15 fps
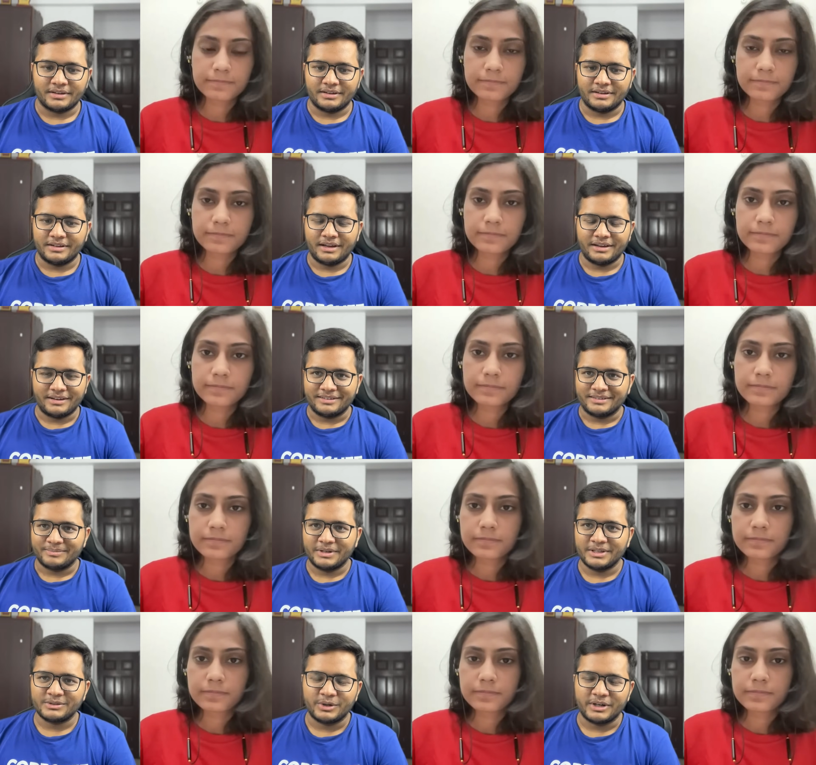Speaker 1: yeah yeah
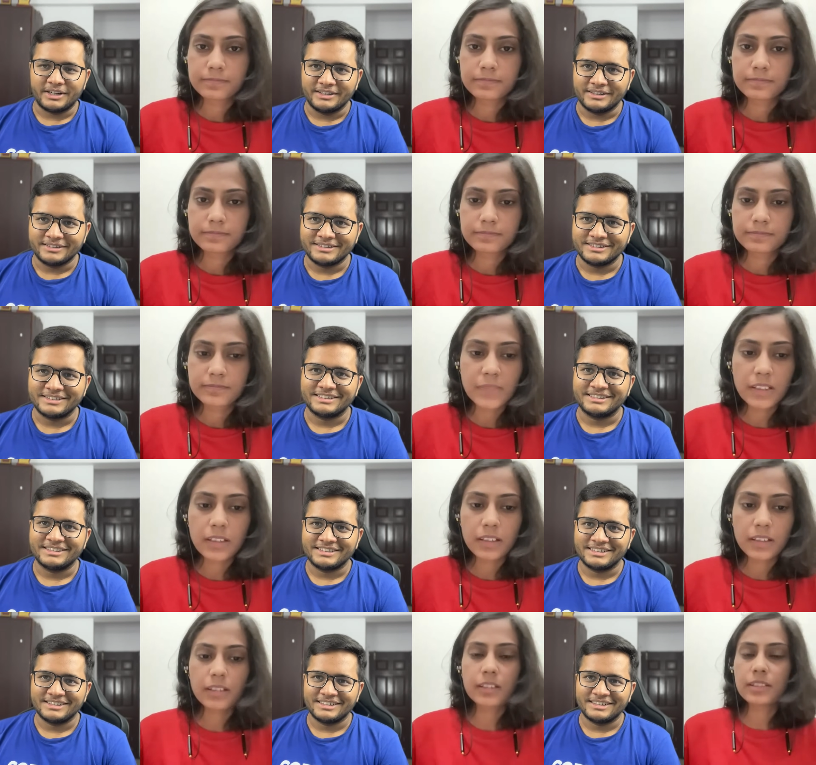please go ahead
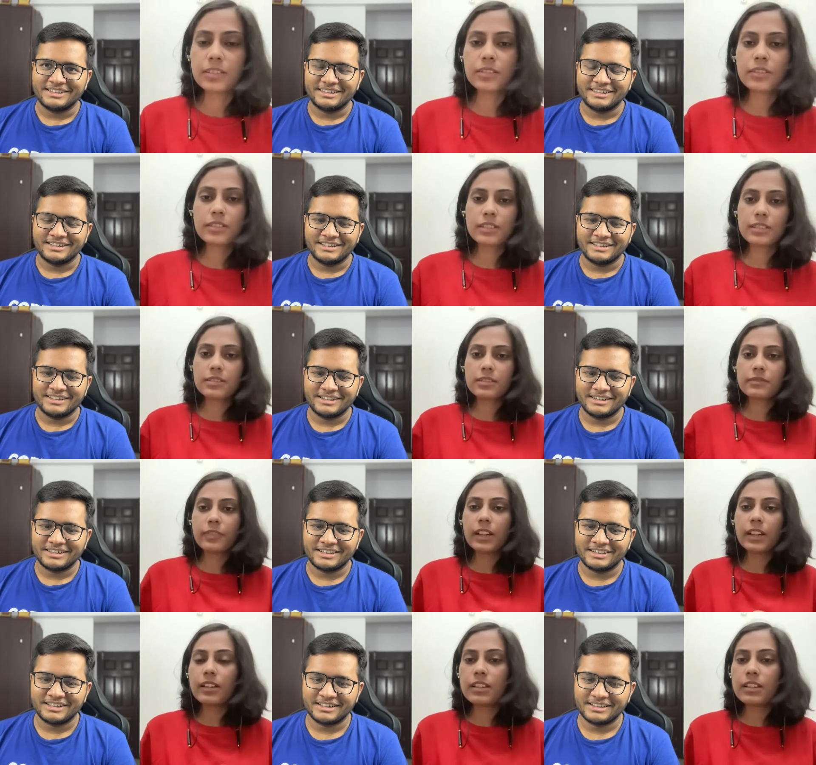
Speaker 2: uh, so this
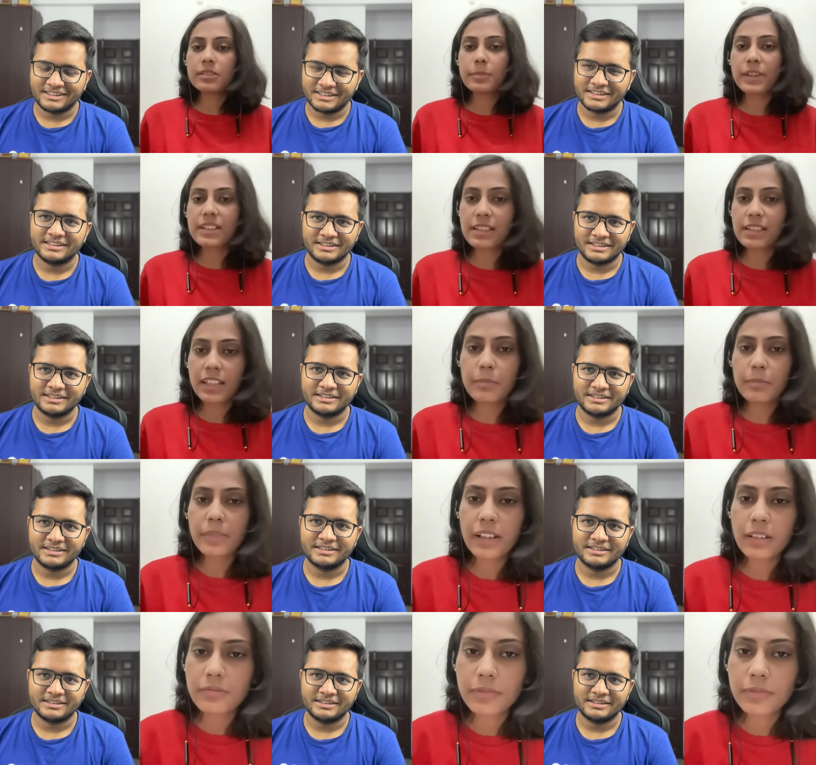fund is specially
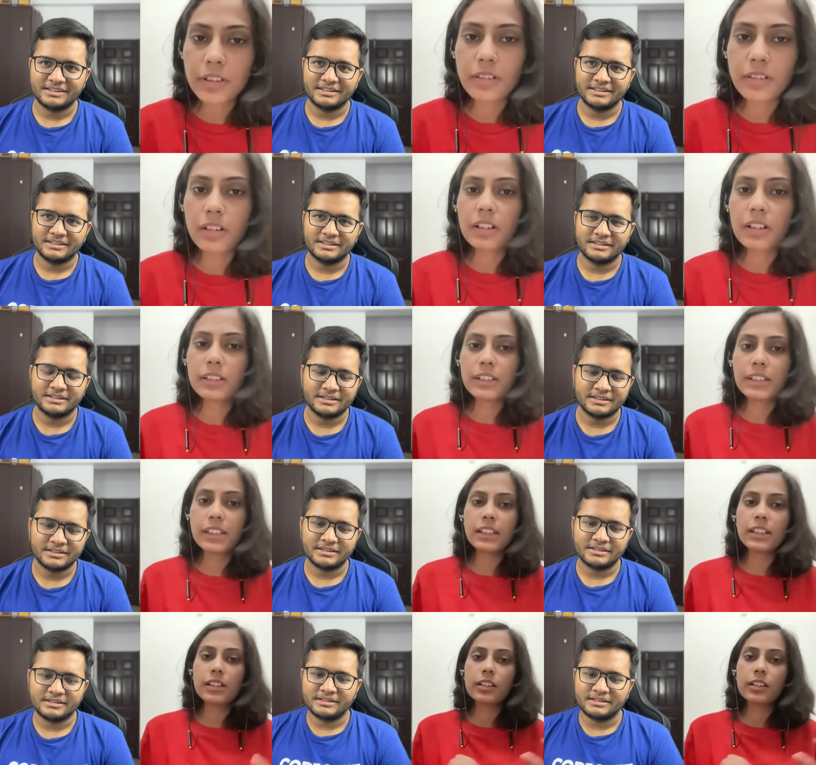meant for all
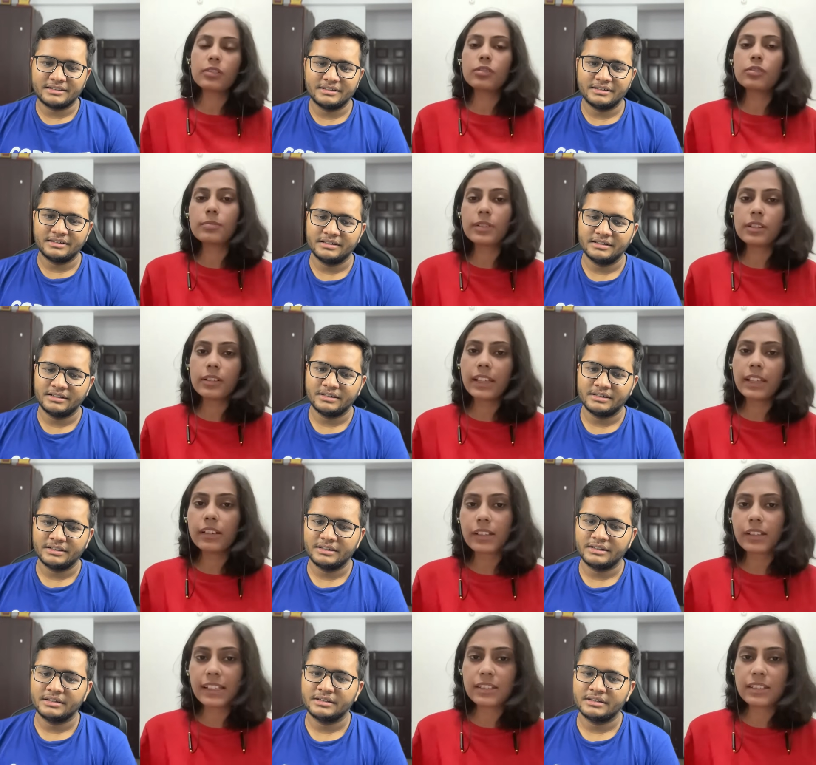the uh,
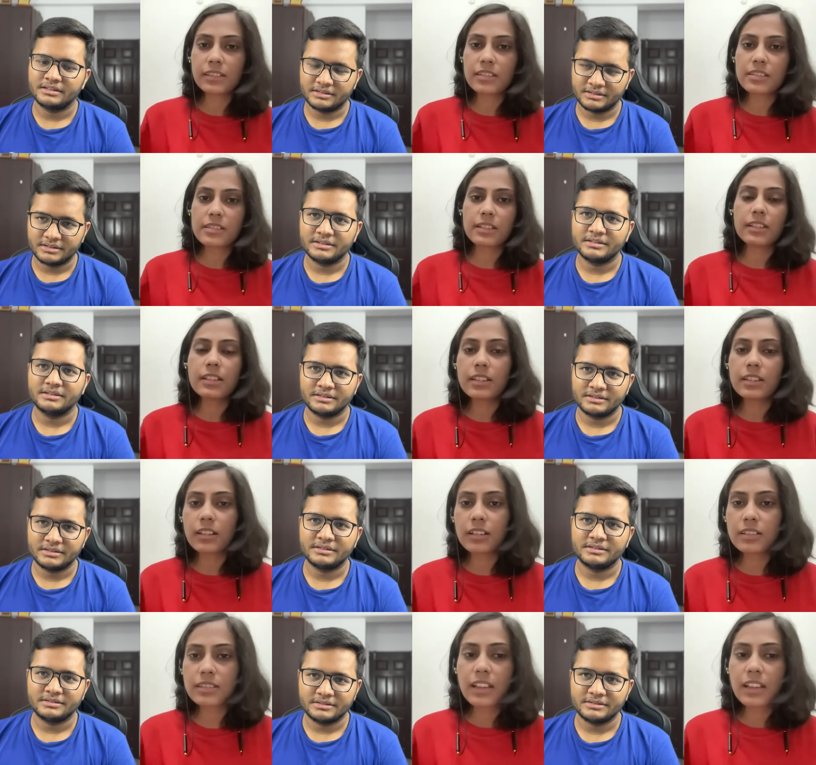Globalink research
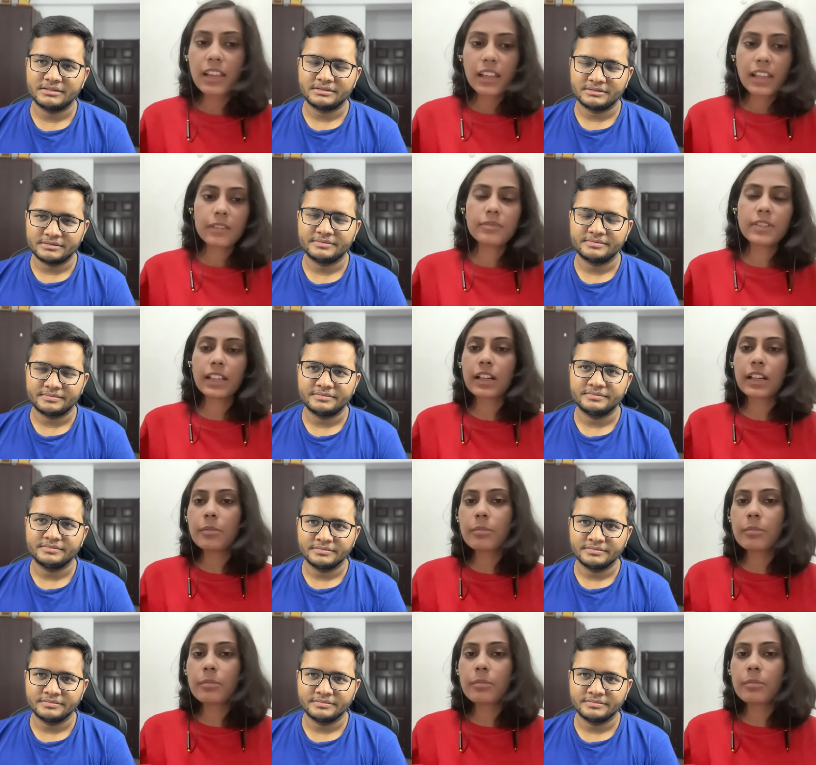interns if they